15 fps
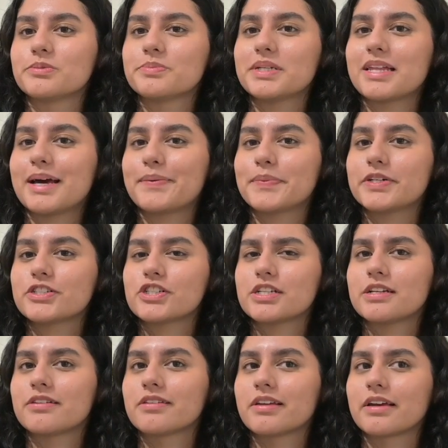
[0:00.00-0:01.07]
me that much
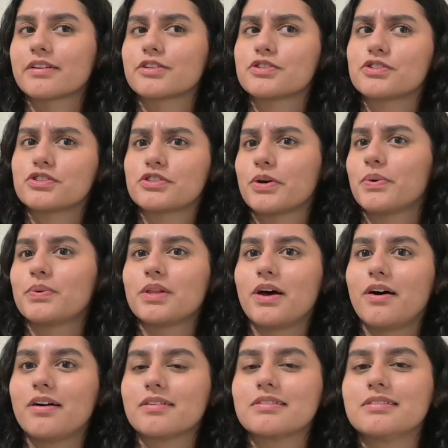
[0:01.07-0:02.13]
in like so
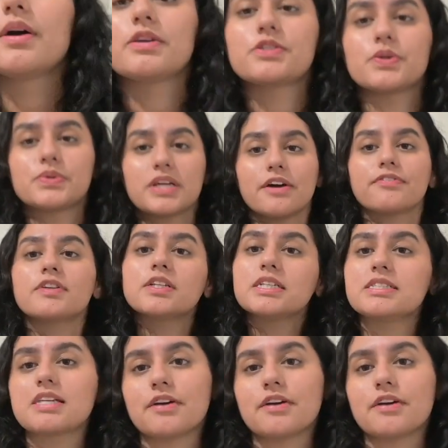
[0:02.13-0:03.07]
long. So definitely